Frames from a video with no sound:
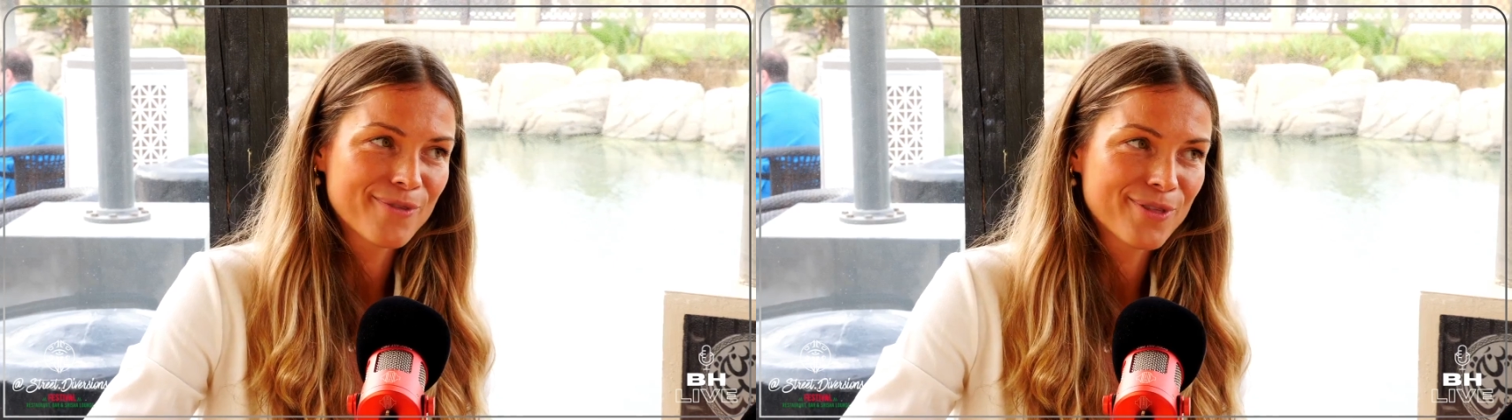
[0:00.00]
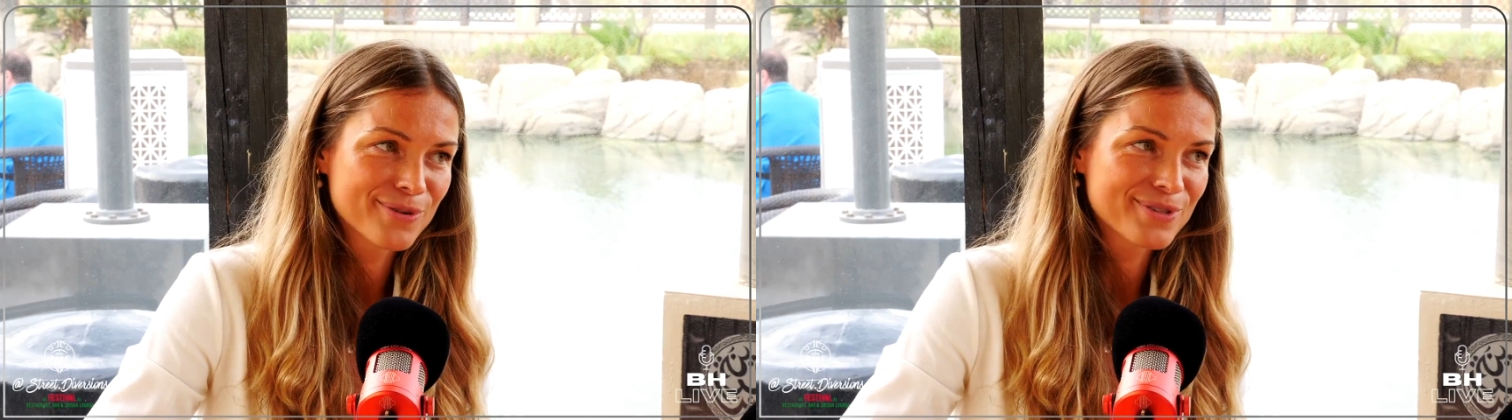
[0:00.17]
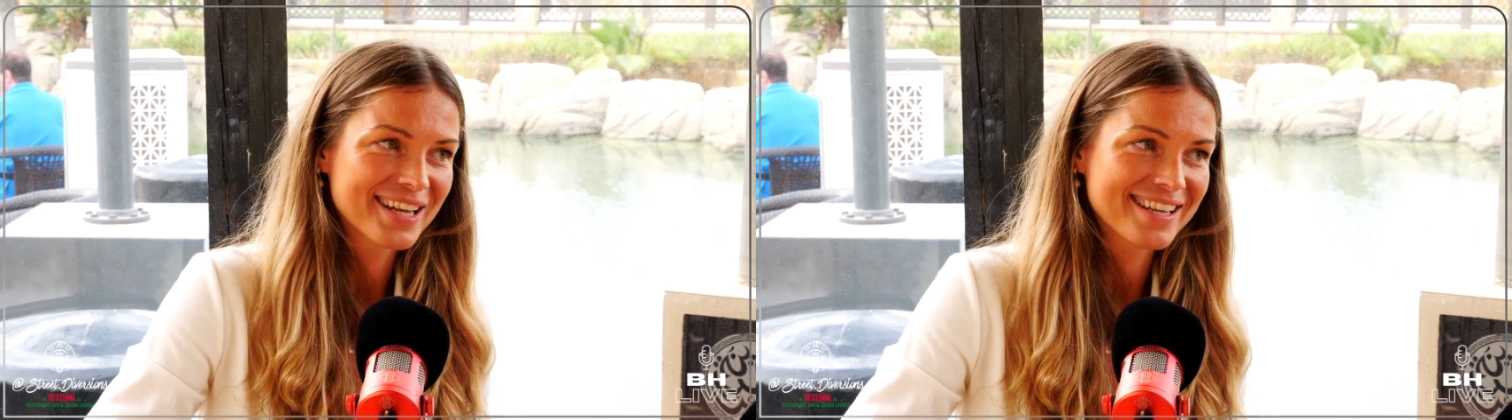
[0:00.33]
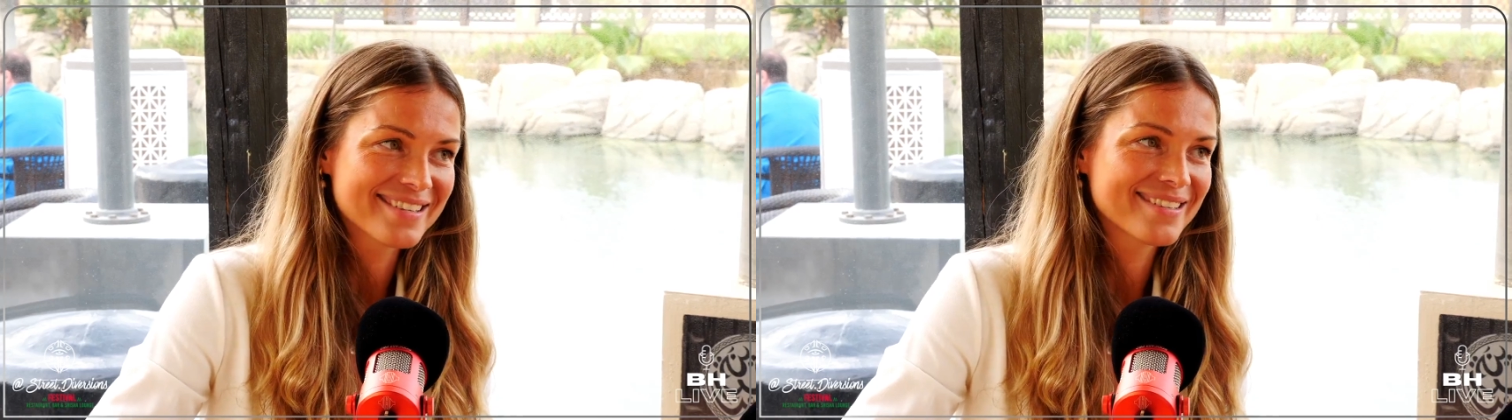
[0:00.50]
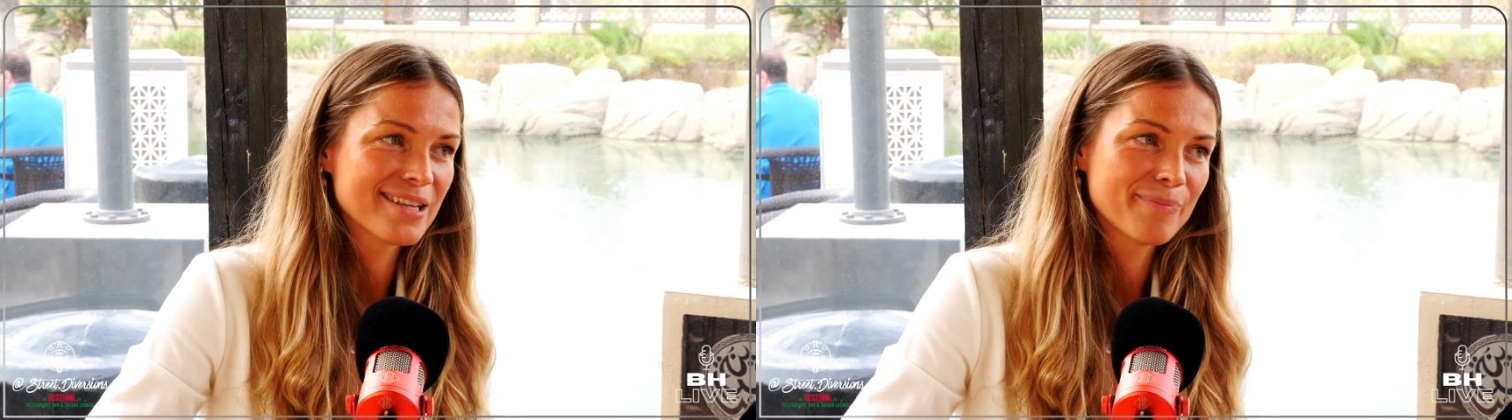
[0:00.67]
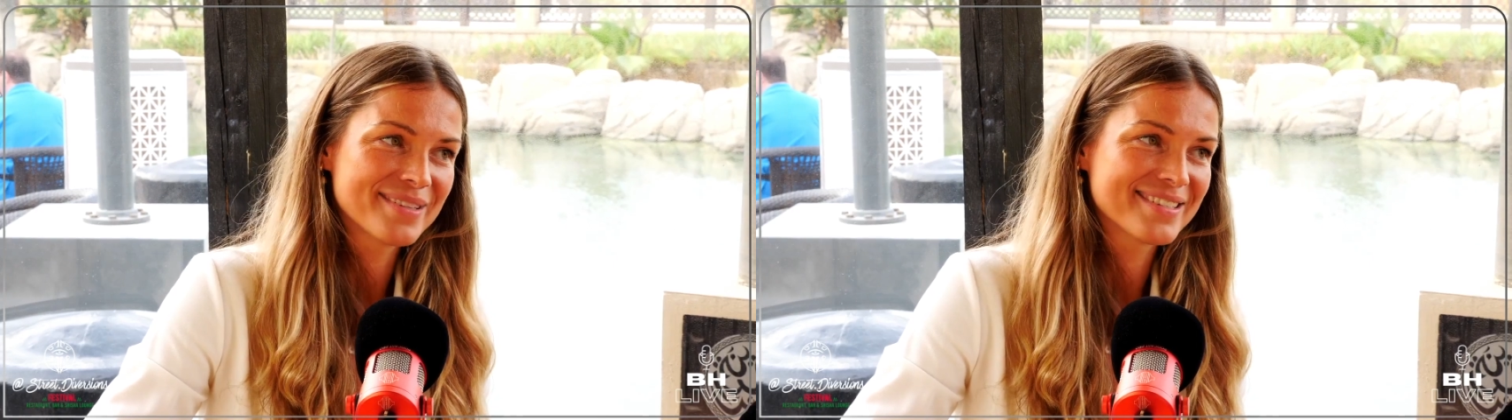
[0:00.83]
those classes up
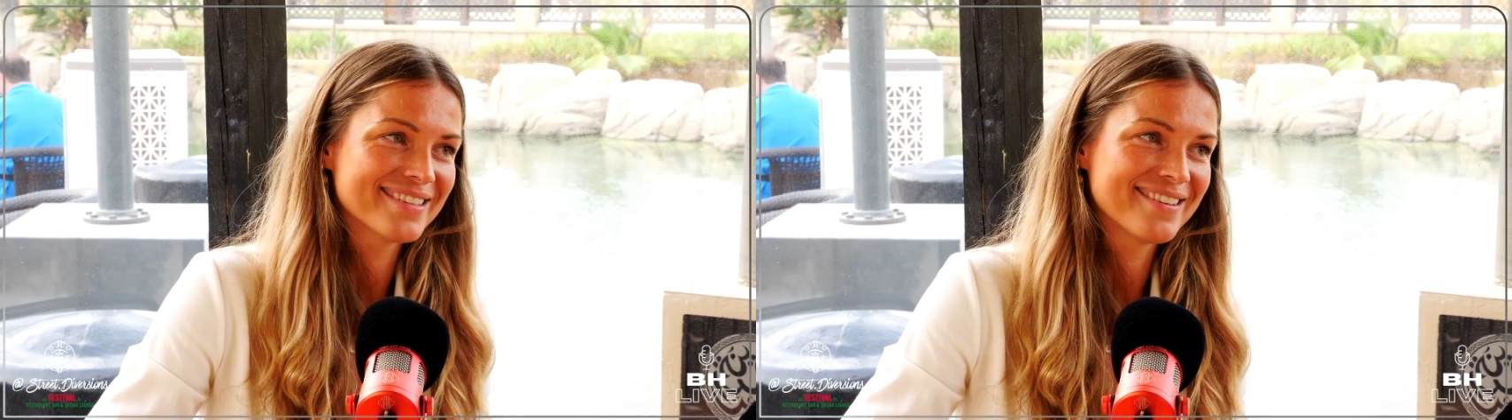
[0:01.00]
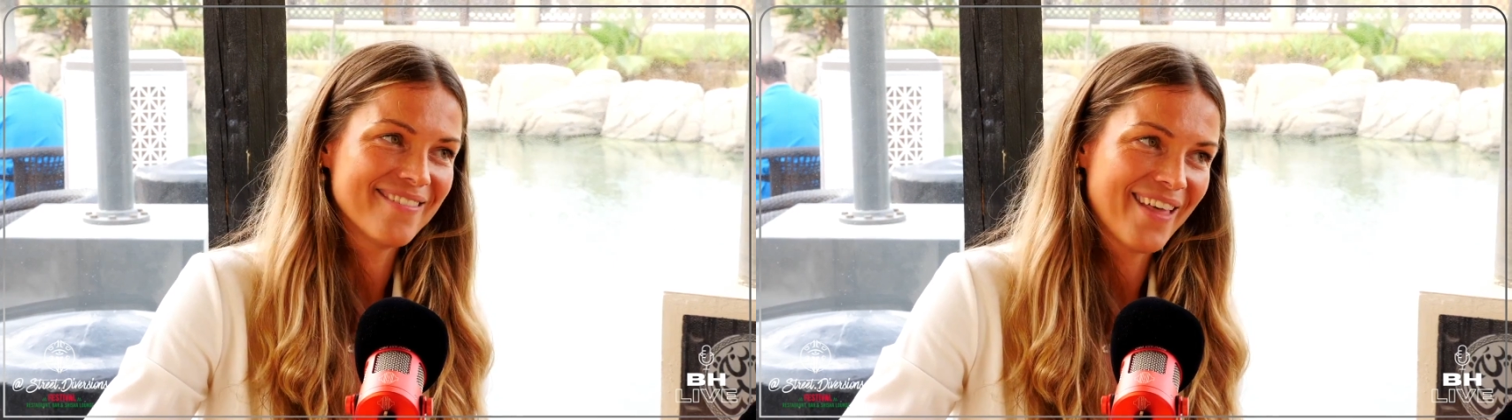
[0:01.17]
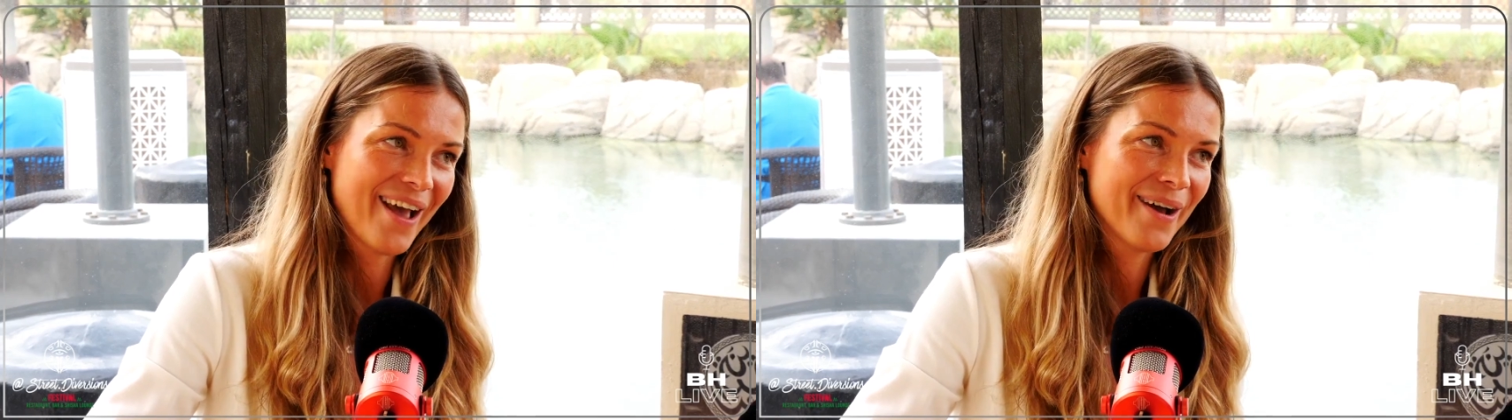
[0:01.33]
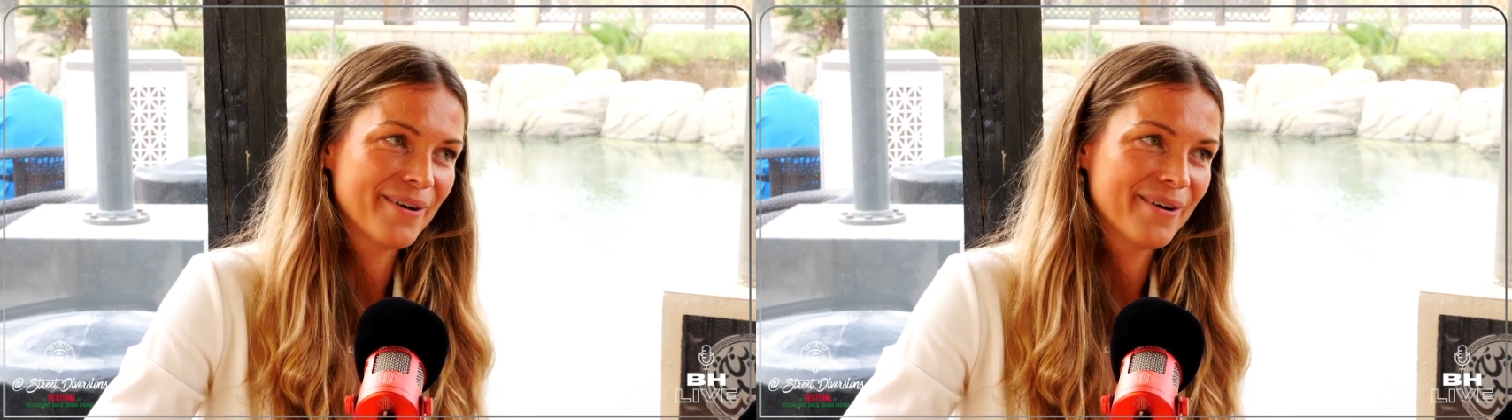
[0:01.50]
until now.